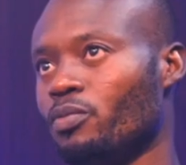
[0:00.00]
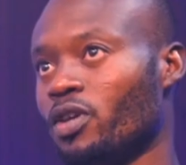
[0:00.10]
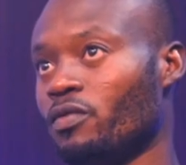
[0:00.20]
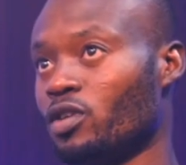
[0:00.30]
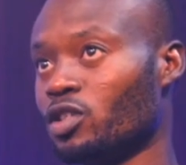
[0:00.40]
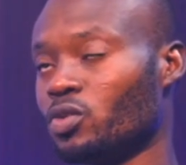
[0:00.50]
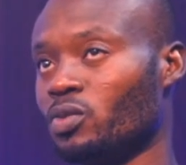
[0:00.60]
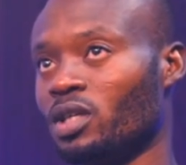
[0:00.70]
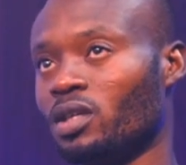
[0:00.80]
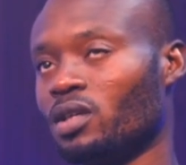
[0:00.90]
previous
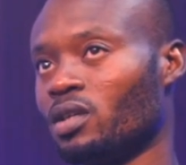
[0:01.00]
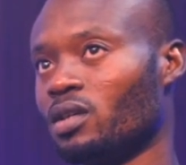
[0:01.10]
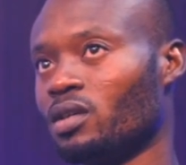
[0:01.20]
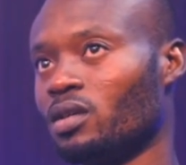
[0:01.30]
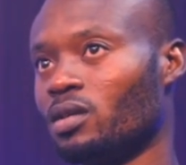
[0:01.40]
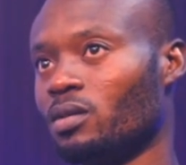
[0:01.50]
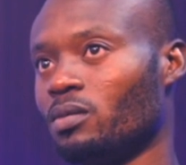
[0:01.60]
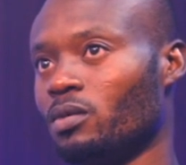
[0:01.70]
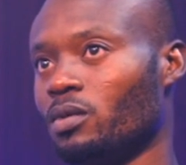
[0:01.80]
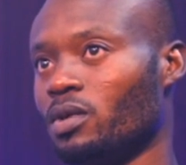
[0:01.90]
week,
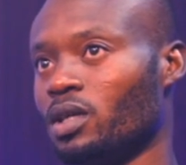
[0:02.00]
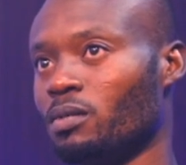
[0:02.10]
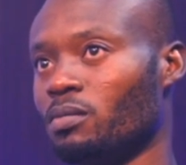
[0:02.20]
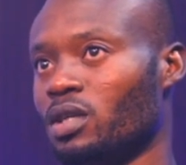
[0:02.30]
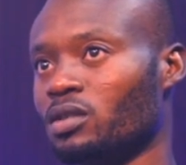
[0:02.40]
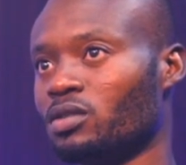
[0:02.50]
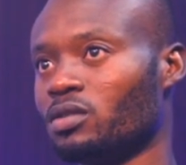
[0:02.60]
we were about